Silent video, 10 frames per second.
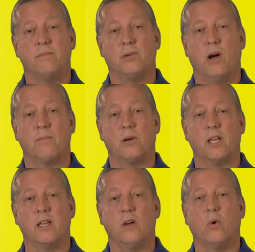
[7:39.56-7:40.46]

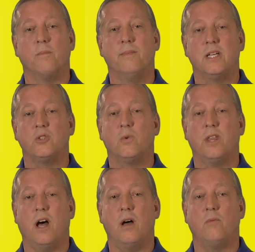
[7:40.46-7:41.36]
improperly, or mixed with
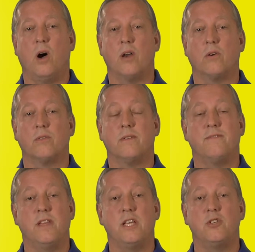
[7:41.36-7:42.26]
hot water, the
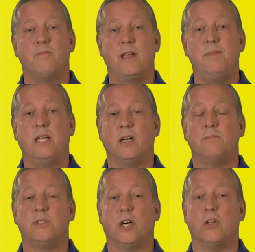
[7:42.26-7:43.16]
finish may
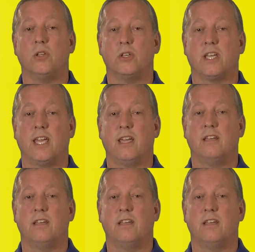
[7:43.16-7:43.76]
become dull looking.